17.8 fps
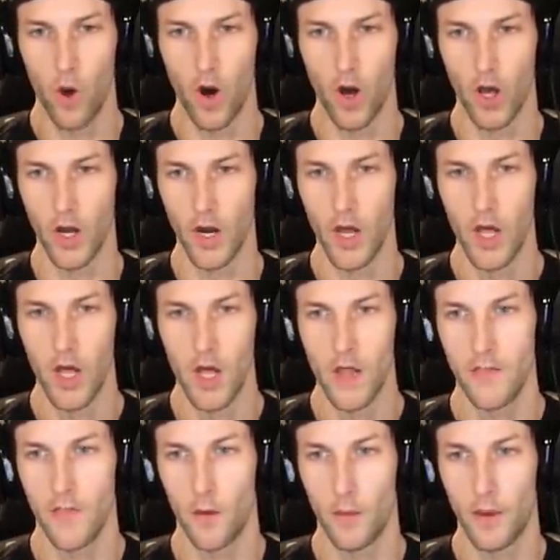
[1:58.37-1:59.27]
one
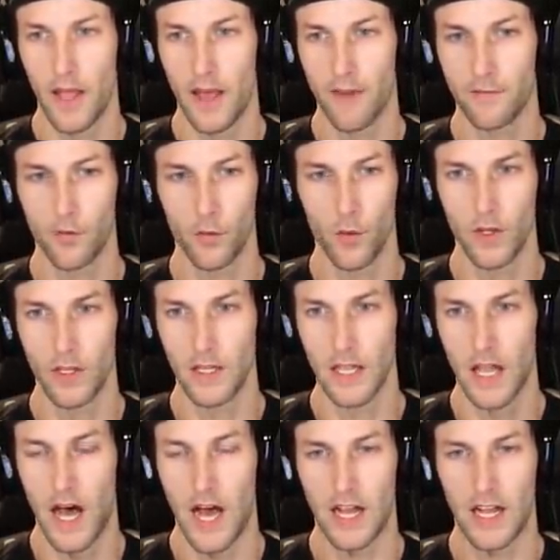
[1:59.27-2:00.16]
that we have to
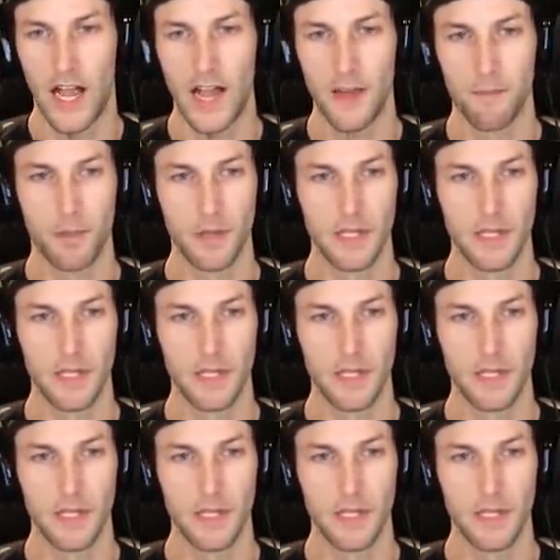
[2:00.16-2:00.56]
unlock, I